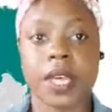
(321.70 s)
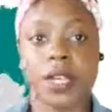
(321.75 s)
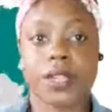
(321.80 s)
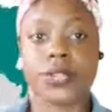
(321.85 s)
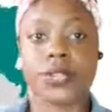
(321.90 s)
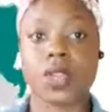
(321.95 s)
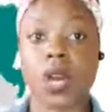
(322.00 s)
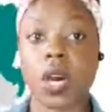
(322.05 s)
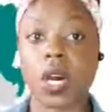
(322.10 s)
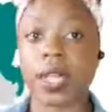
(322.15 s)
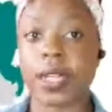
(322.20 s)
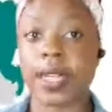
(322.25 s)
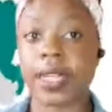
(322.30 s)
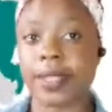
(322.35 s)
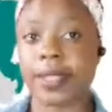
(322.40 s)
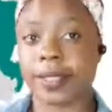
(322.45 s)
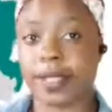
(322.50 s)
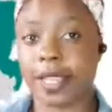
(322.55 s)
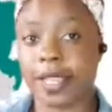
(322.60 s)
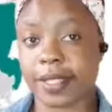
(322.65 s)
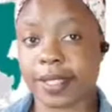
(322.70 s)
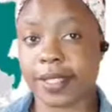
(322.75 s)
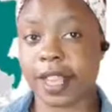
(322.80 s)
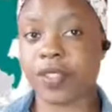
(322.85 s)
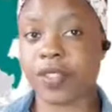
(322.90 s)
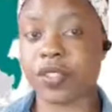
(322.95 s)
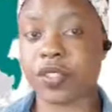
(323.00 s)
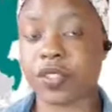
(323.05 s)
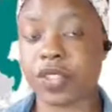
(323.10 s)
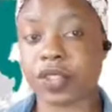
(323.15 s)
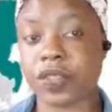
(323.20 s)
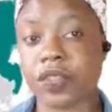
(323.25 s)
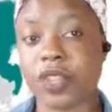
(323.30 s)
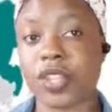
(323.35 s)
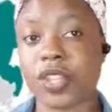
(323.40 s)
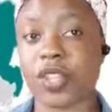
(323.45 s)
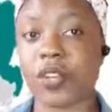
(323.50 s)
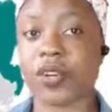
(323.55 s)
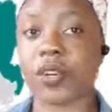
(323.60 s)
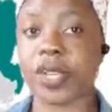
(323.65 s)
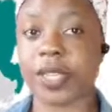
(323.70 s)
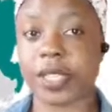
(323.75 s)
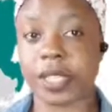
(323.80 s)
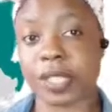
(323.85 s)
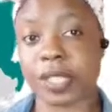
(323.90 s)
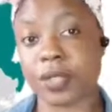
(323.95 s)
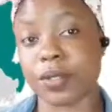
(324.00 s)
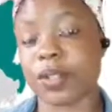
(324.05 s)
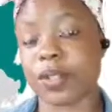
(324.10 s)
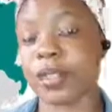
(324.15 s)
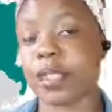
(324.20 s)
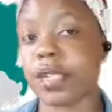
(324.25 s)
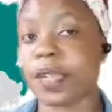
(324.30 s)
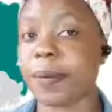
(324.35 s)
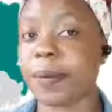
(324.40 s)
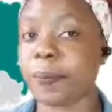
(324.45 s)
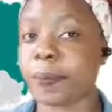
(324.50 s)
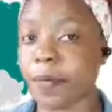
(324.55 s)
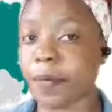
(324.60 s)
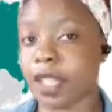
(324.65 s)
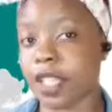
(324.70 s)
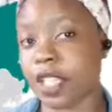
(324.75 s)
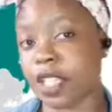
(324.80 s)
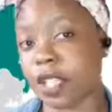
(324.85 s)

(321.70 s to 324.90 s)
So let's just dive into the video and get to see these